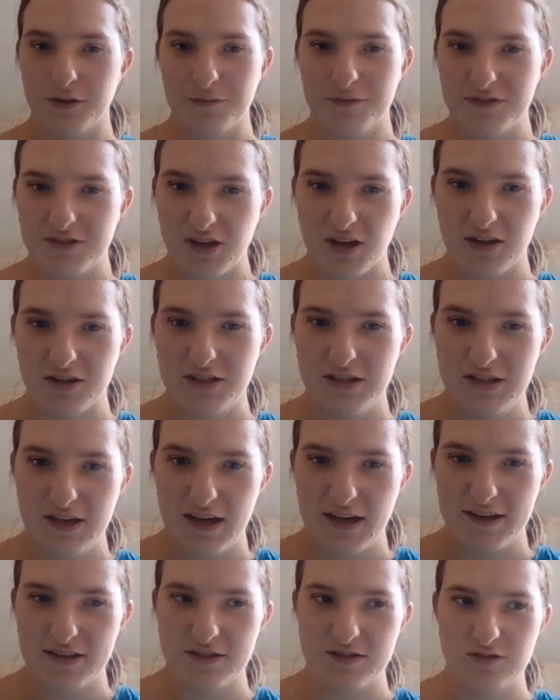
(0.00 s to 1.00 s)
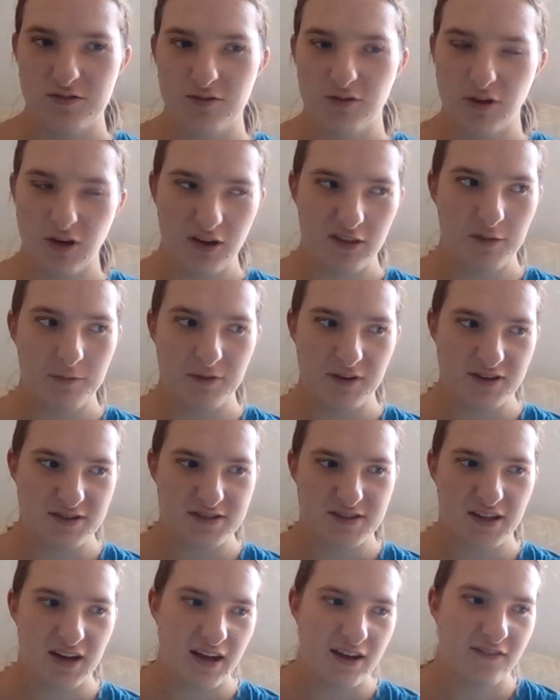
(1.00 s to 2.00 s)
So I'm going to talk to you guys through all the
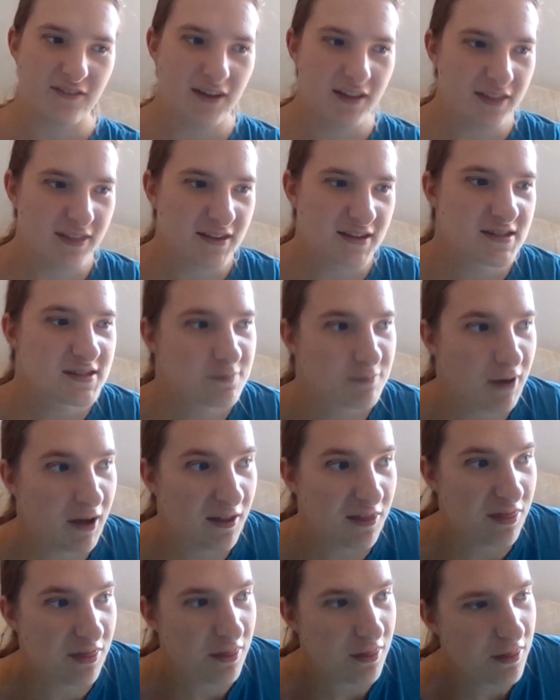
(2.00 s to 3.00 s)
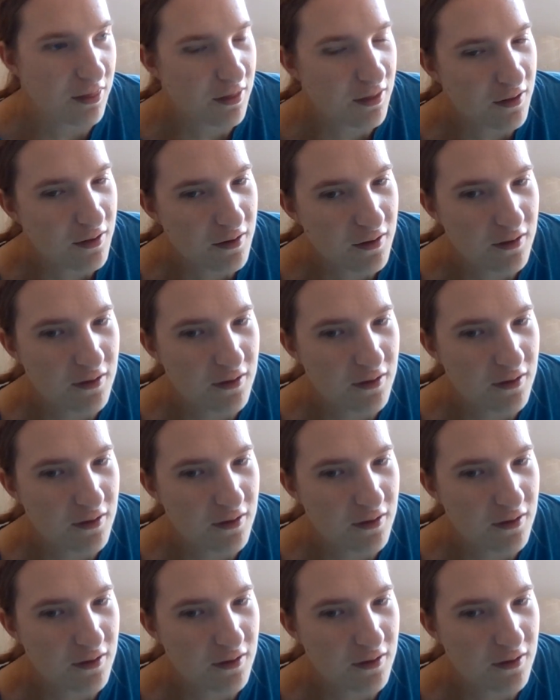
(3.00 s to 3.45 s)
books that I read this month.